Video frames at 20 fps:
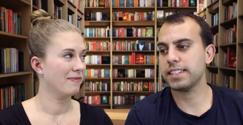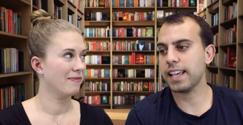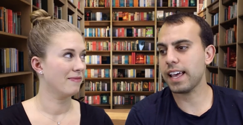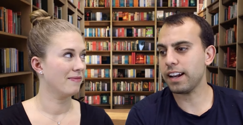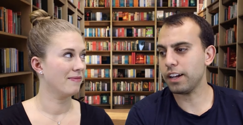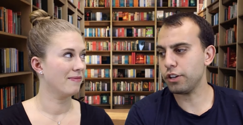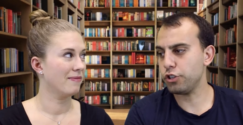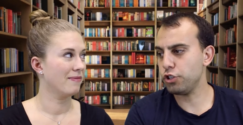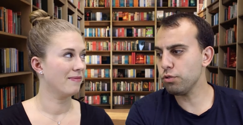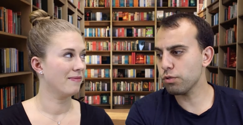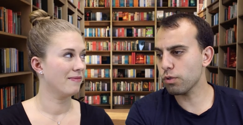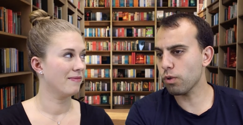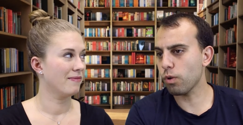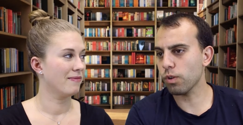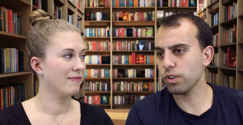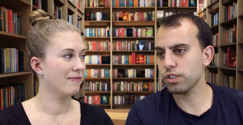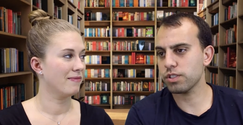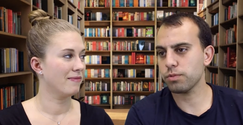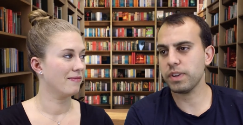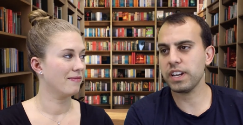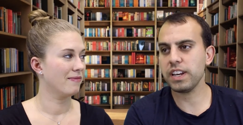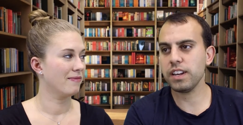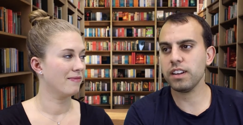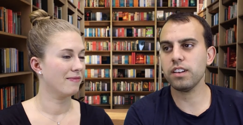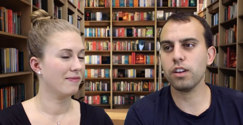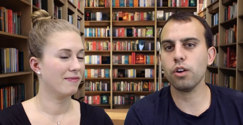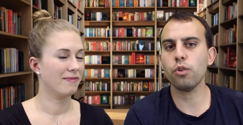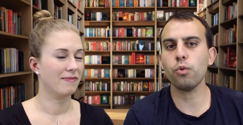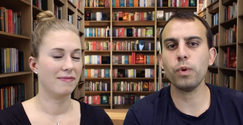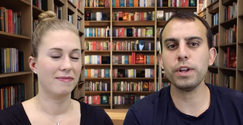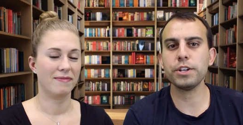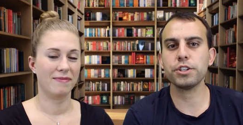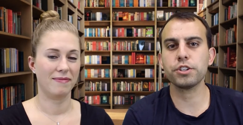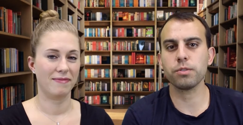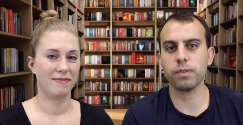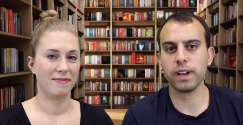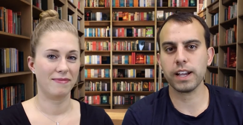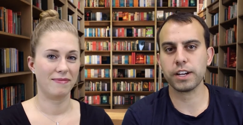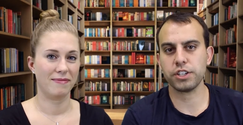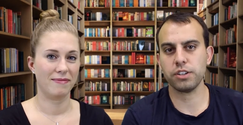Speaker 1: set a new course, we need to know which
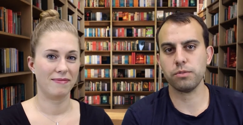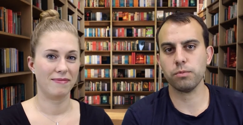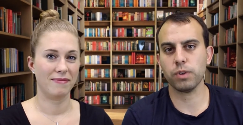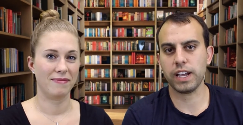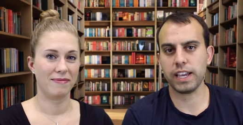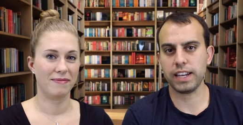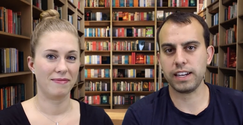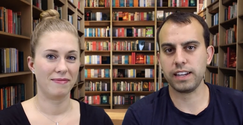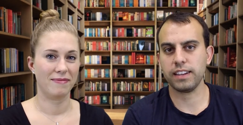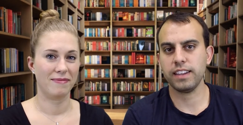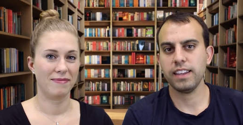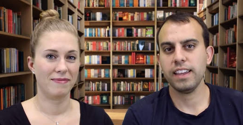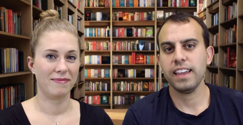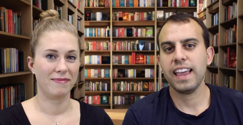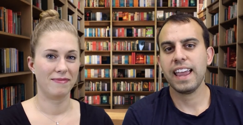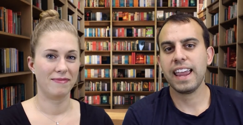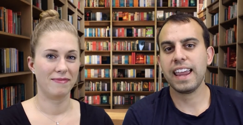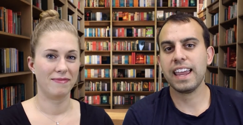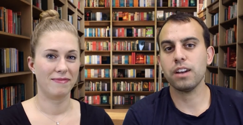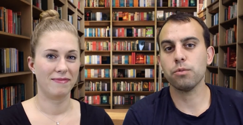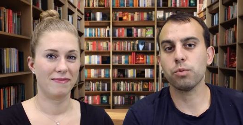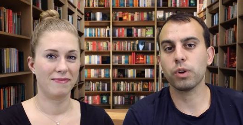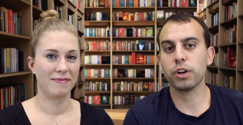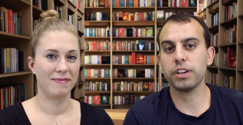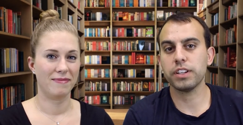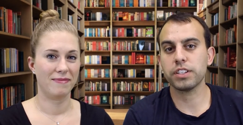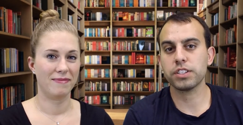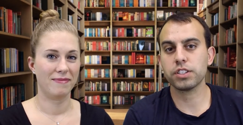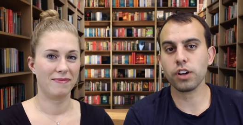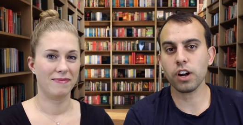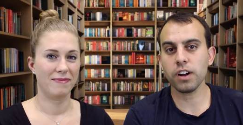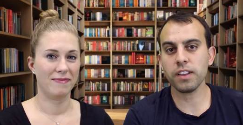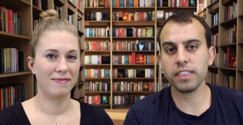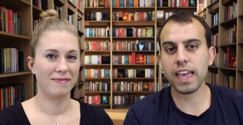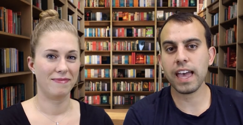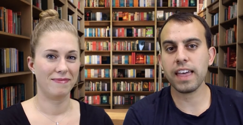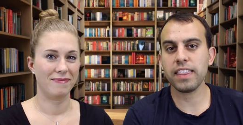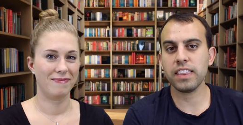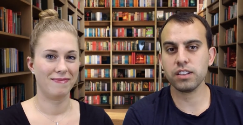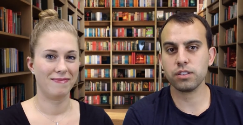direction we're heading. And we're gonna start
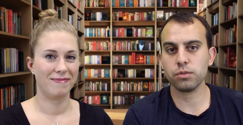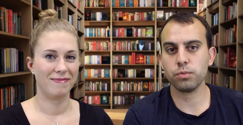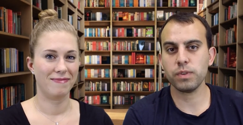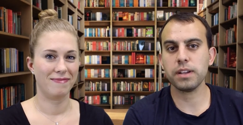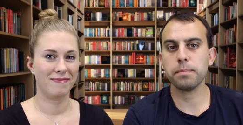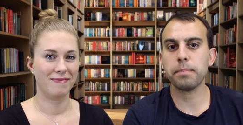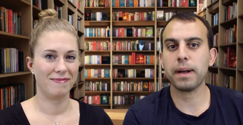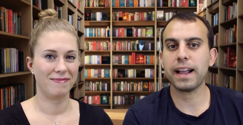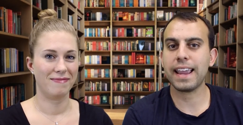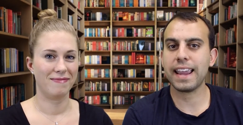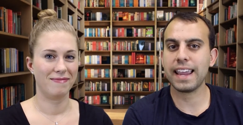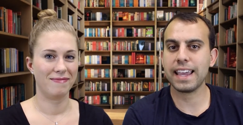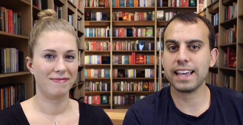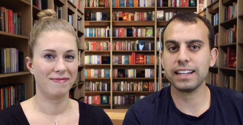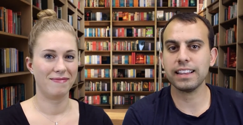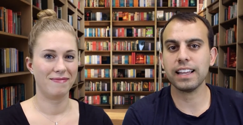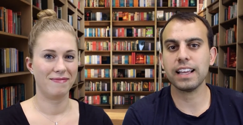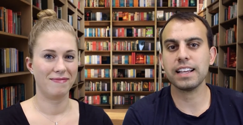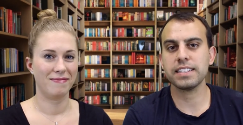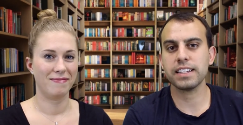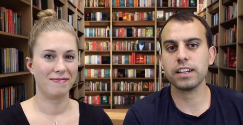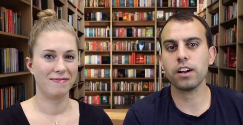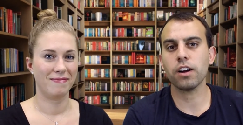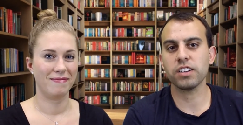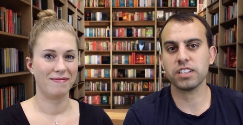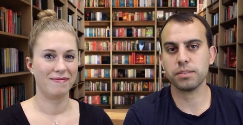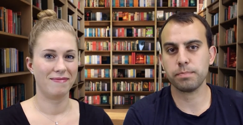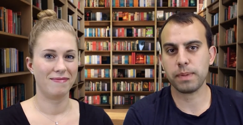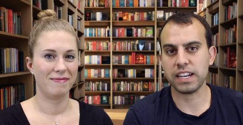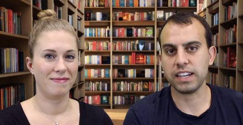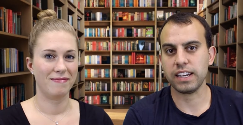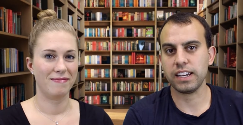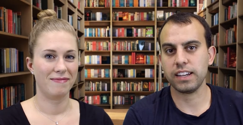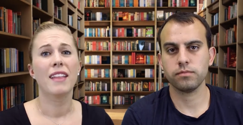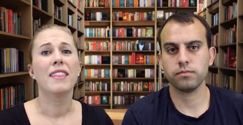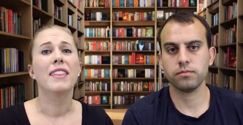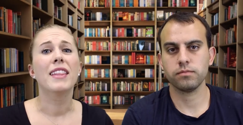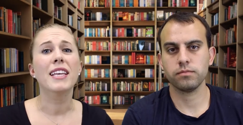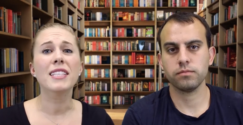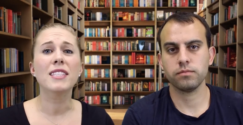that this week by analyzing our spending.
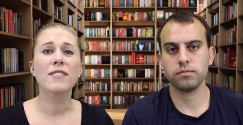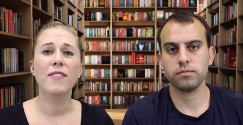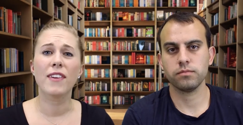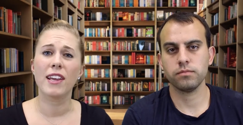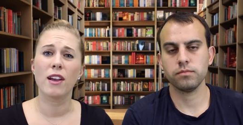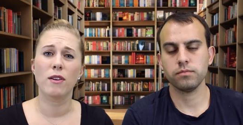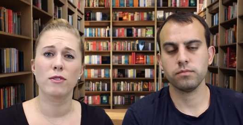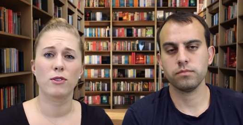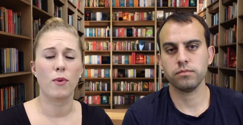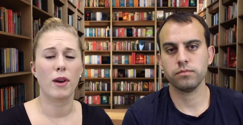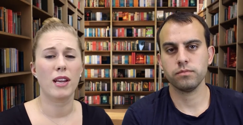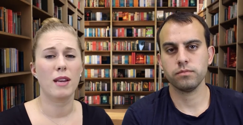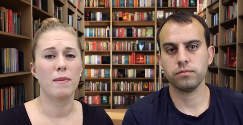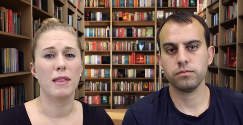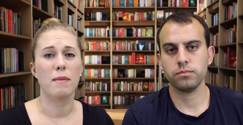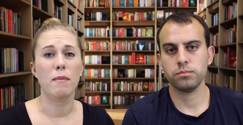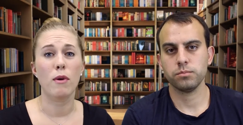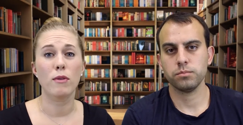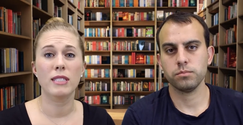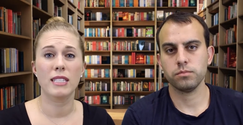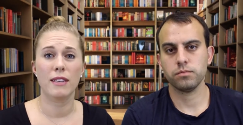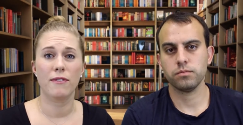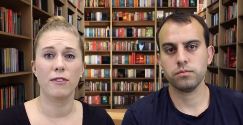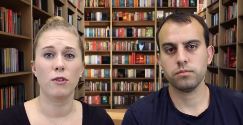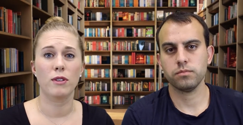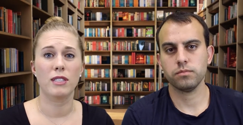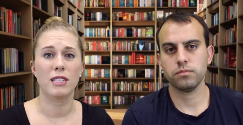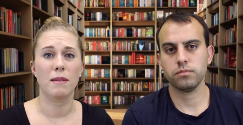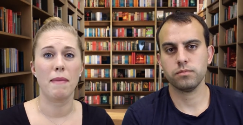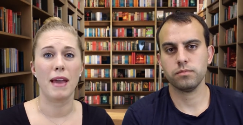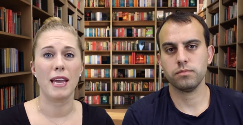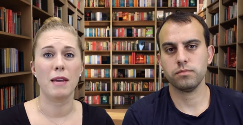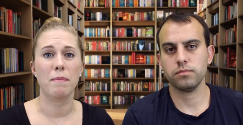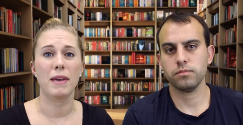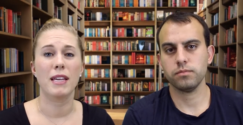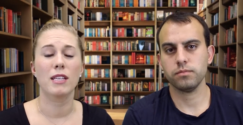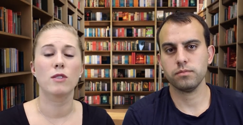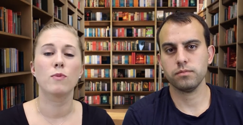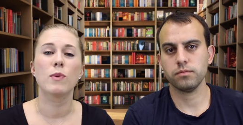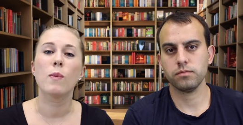
Speaker 2: This video is going to be the most difficult to make
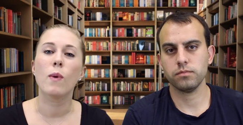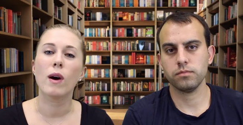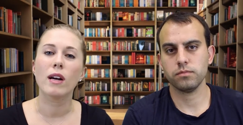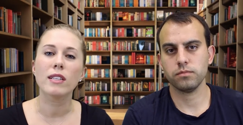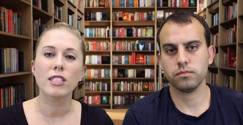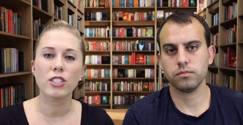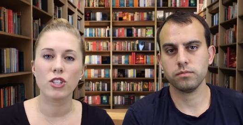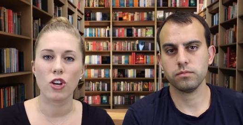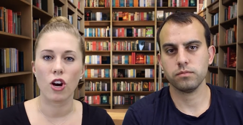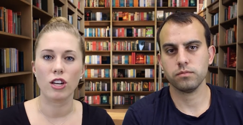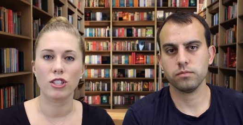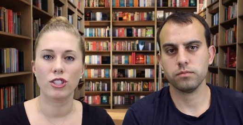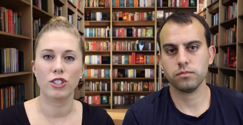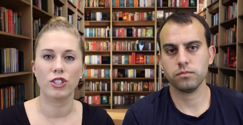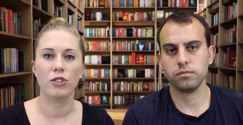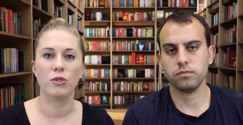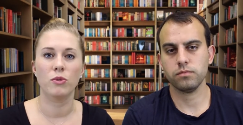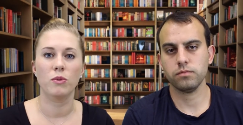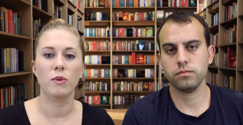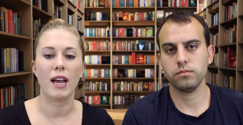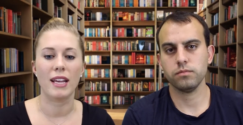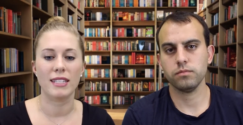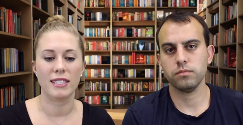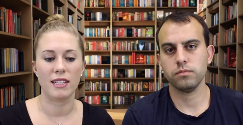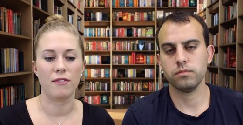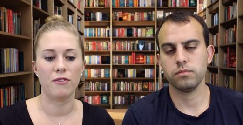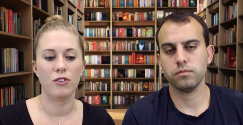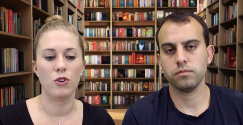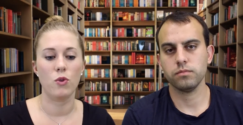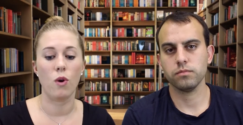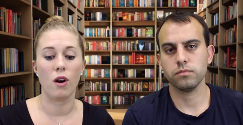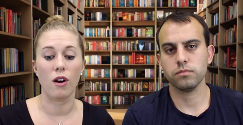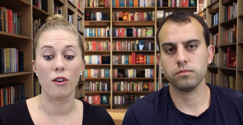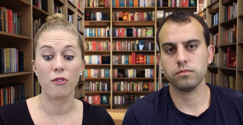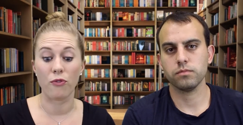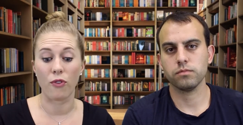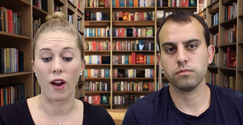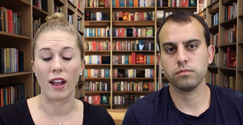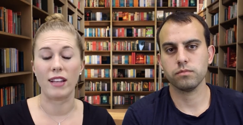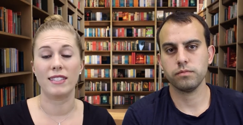because we want to talk to you as if you are a
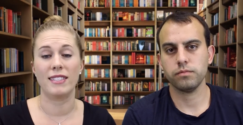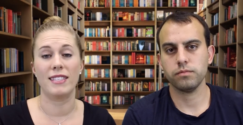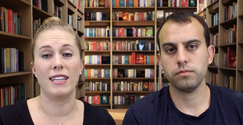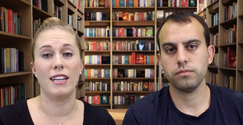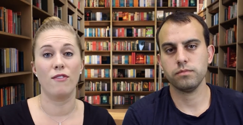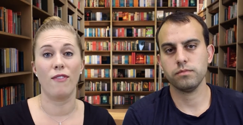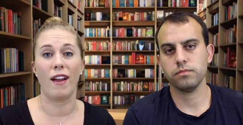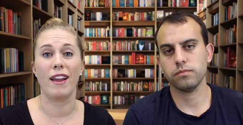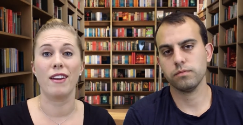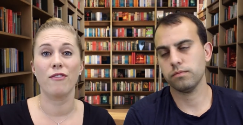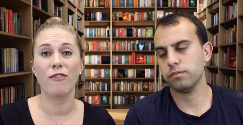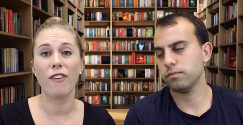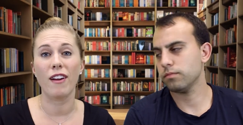friend sitting right in